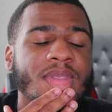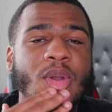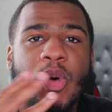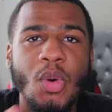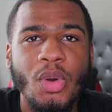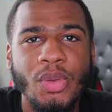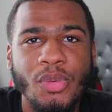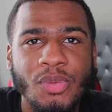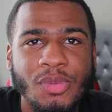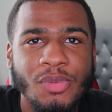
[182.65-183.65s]
The
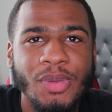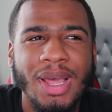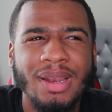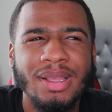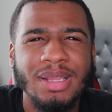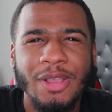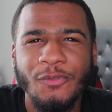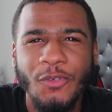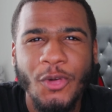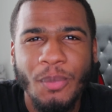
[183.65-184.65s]
oil, we had to get like
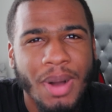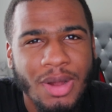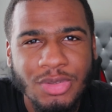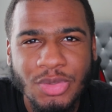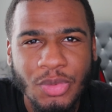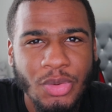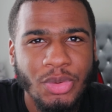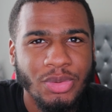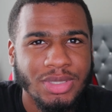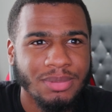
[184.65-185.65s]
4 bottles of
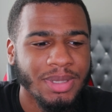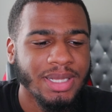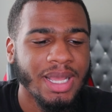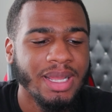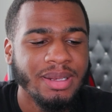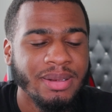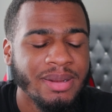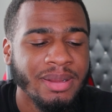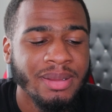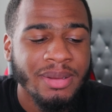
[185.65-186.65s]
oil or something like that,
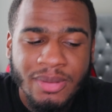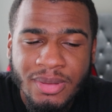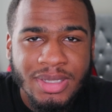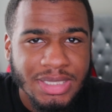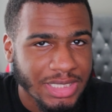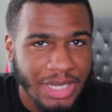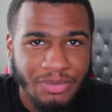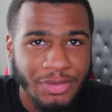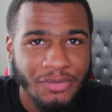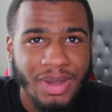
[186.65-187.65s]

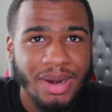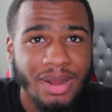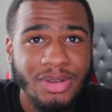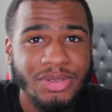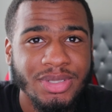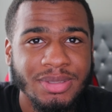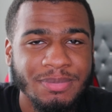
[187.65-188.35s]
$75.